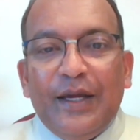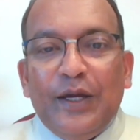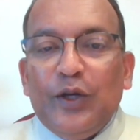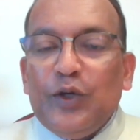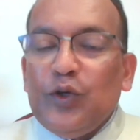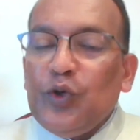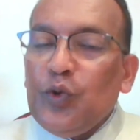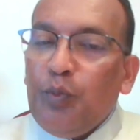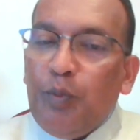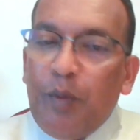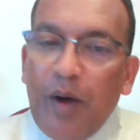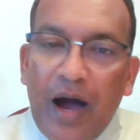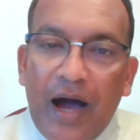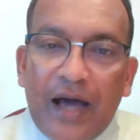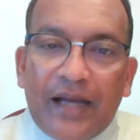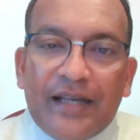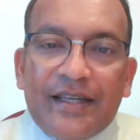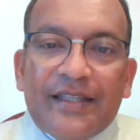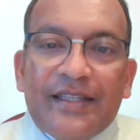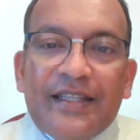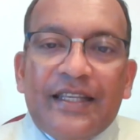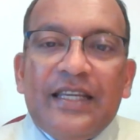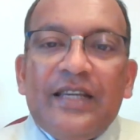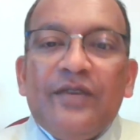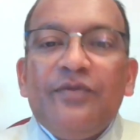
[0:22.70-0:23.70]
To
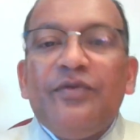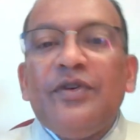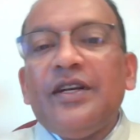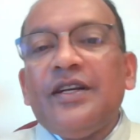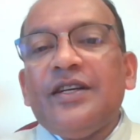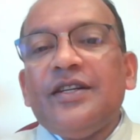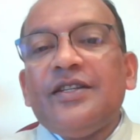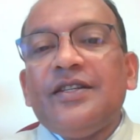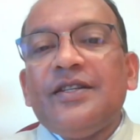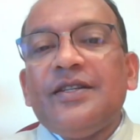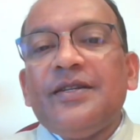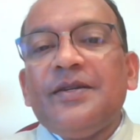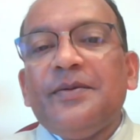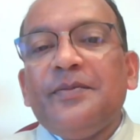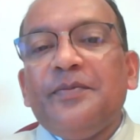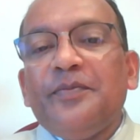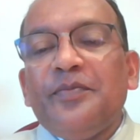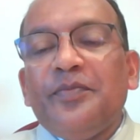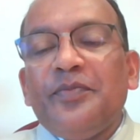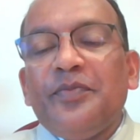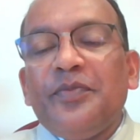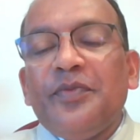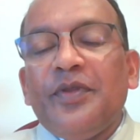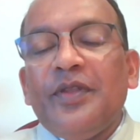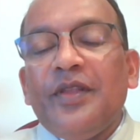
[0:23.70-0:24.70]
mark the event,
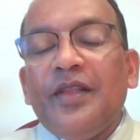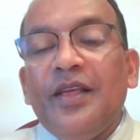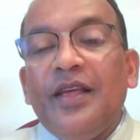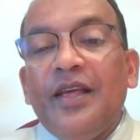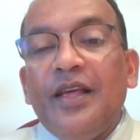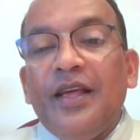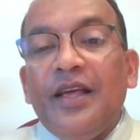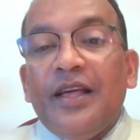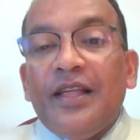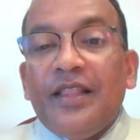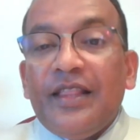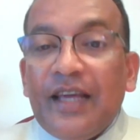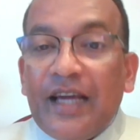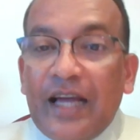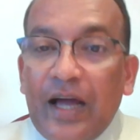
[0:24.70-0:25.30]
the